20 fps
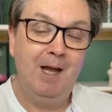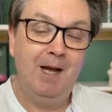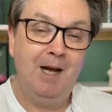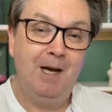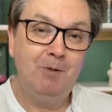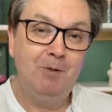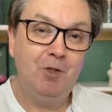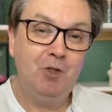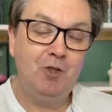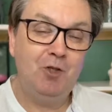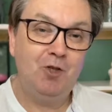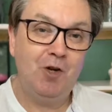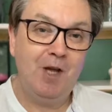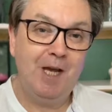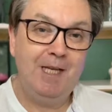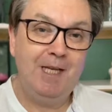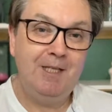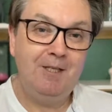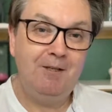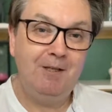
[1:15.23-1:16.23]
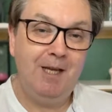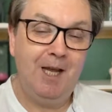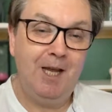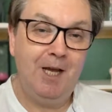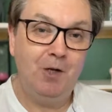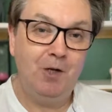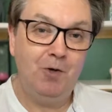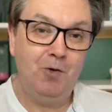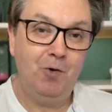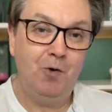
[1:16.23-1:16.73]
I was trying to
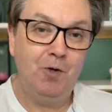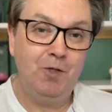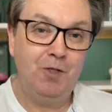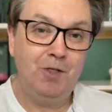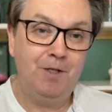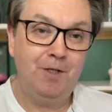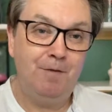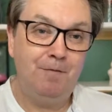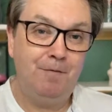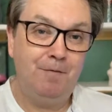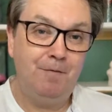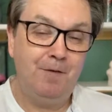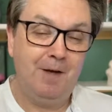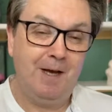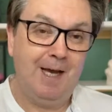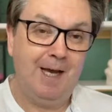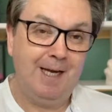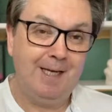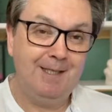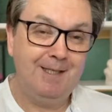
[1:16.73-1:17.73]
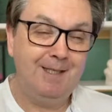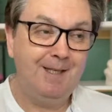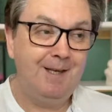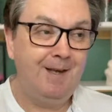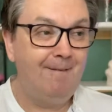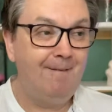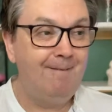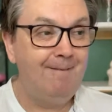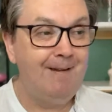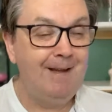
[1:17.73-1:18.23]
get across the fact
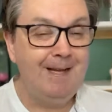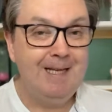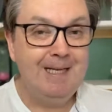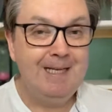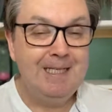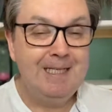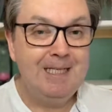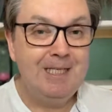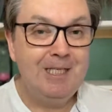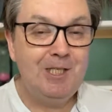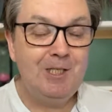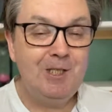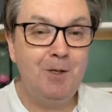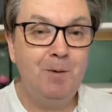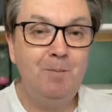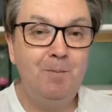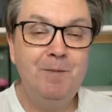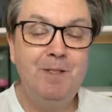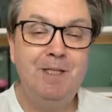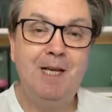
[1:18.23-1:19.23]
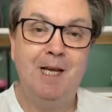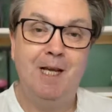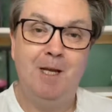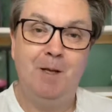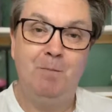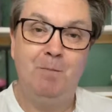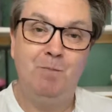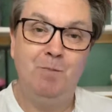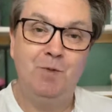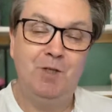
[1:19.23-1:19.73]
that
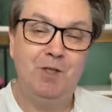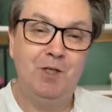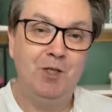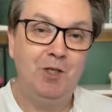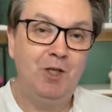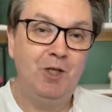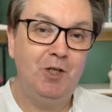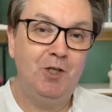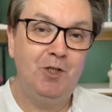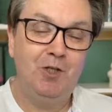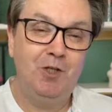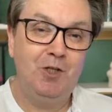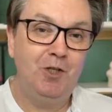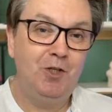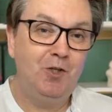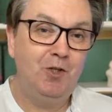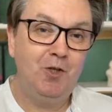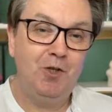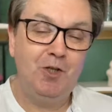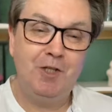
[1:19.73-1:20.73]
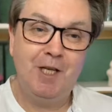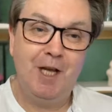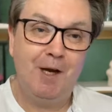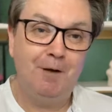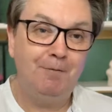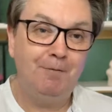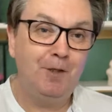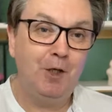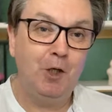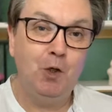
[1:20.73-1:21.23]
sometimes you just
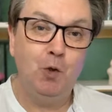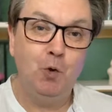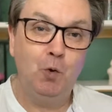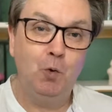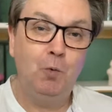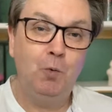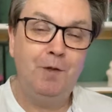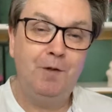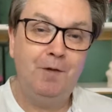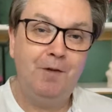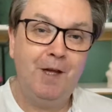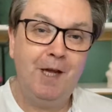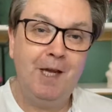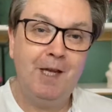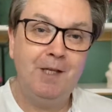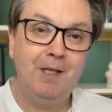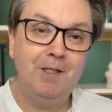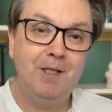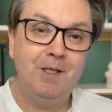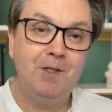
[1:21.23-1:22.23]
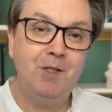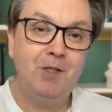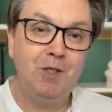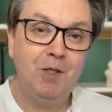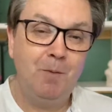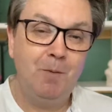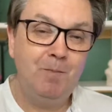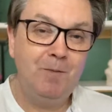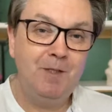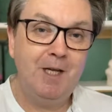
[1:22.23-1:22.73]
have to go with things, and
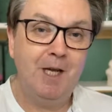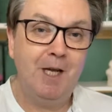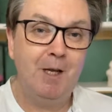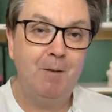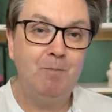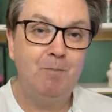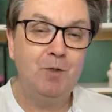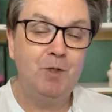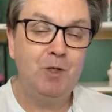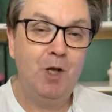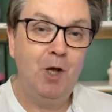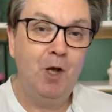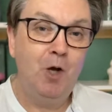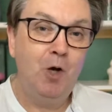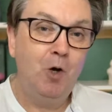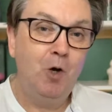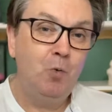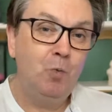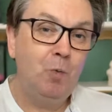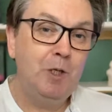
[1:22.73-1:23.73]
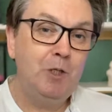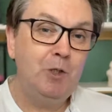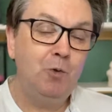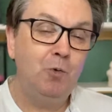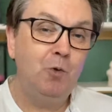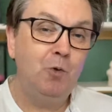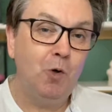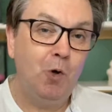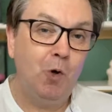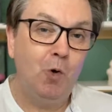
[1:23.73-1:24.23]
sometimes we
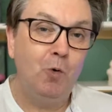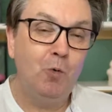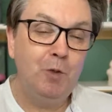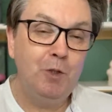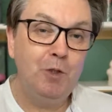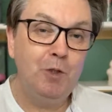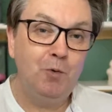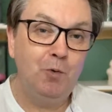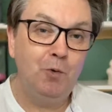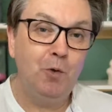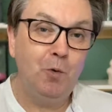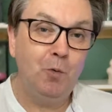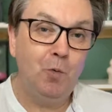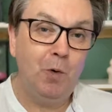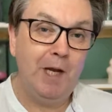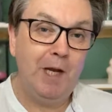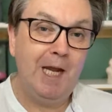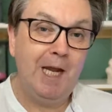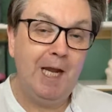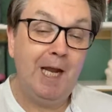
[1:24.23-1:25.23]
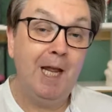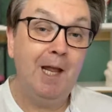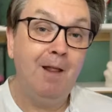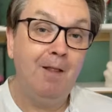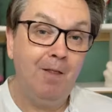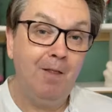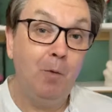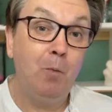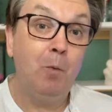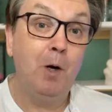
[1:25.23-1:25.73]
don't always know the way
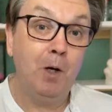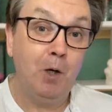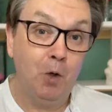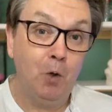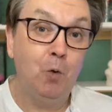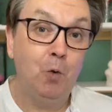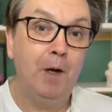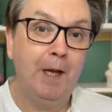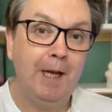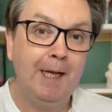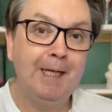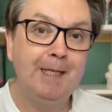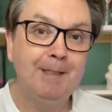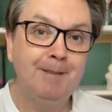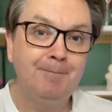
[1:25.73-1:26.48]
that we're going.